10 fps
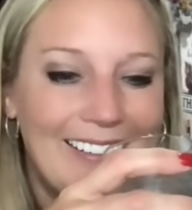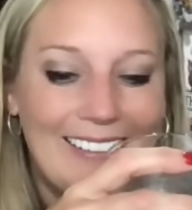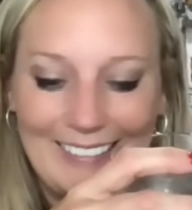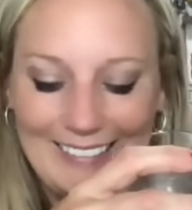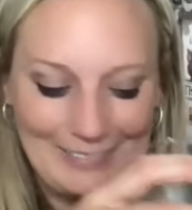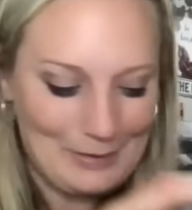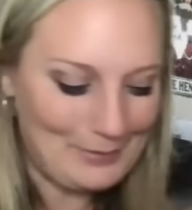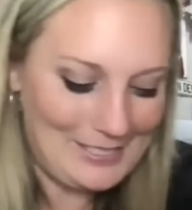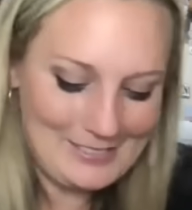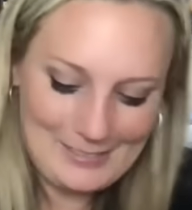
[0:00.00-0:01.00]

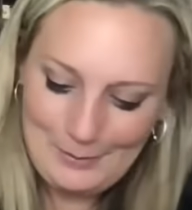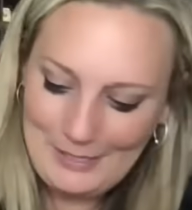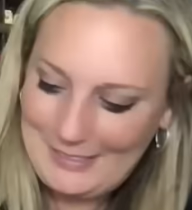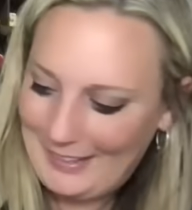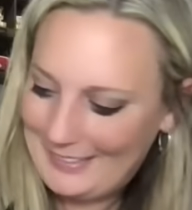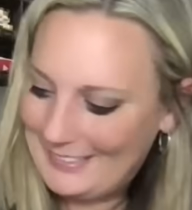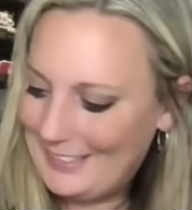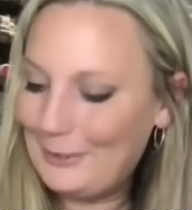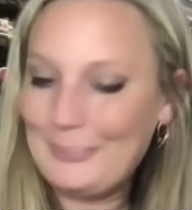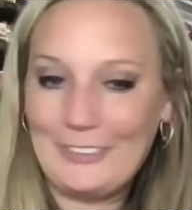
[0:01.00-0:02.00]
Maybe he sent me a text.
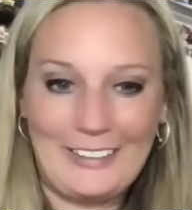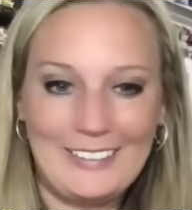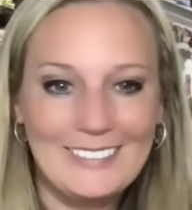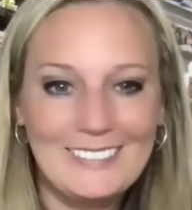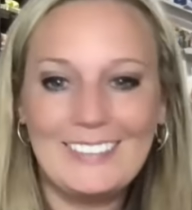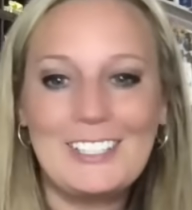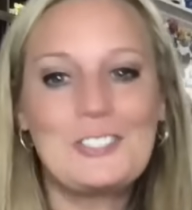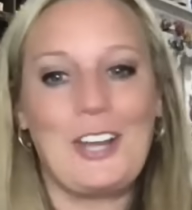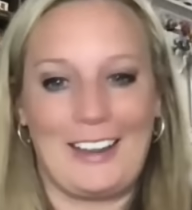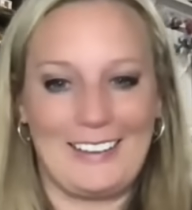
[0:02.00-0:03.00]
Hold on. Let's
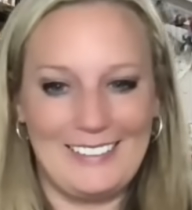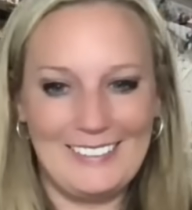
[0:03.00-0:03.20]
check.